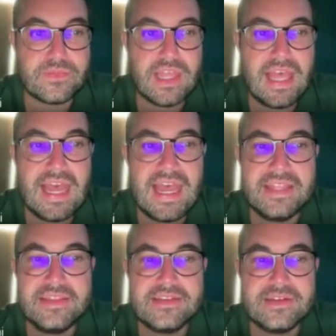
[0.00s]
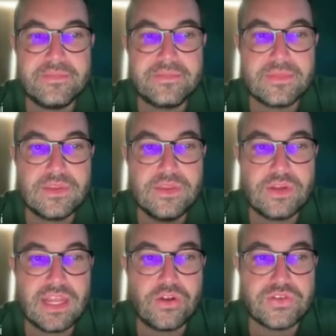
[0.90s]
And you
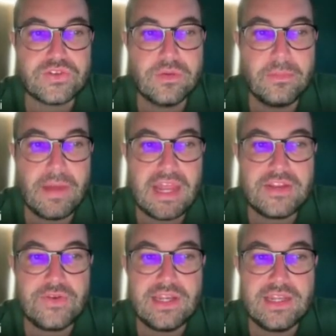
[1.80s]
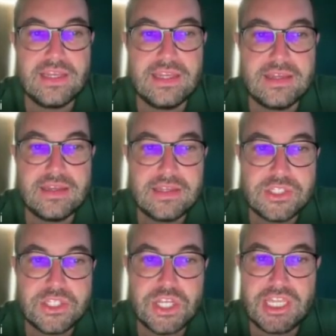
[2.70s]
can also manually
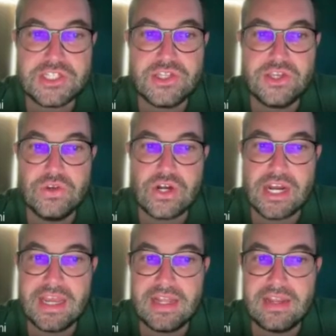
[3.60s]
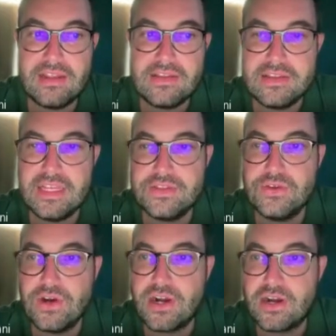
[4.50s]
change the URL that
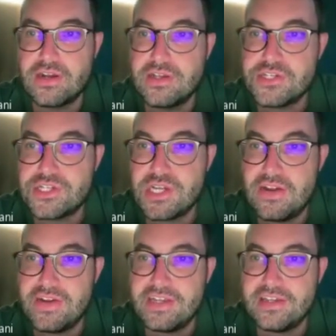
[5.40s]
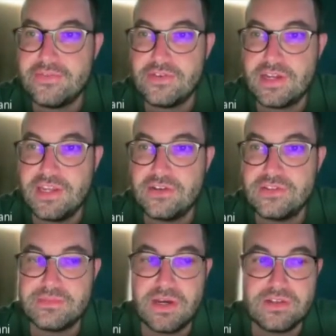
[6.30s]
you are sharing if you click on
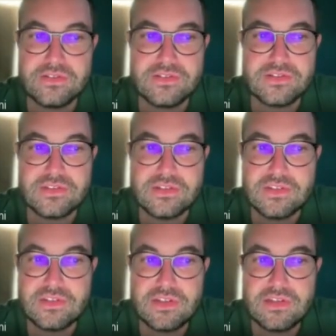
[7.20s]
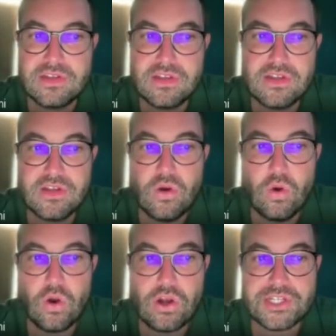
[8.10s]
these buttons.
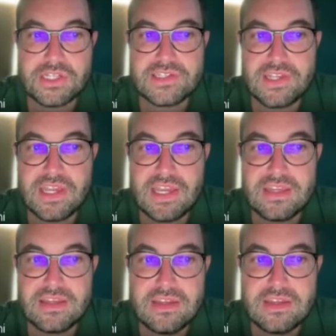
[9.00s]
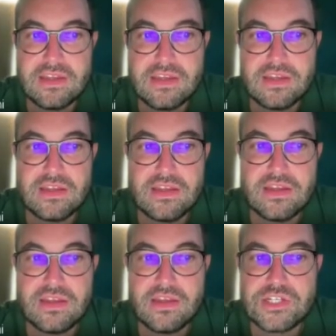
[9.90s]
Or just say,
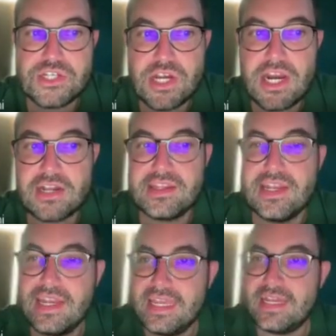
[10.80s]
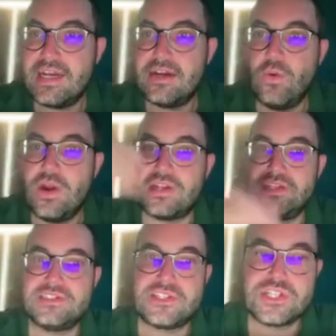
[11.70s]
share the link where
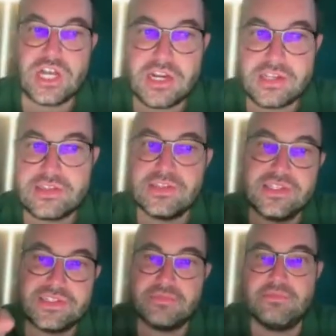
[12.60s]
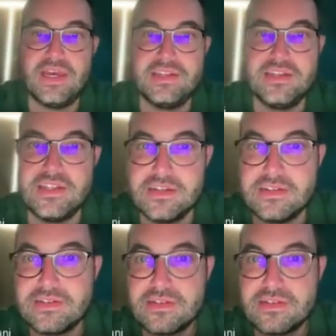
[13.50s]
this chart is embedded in,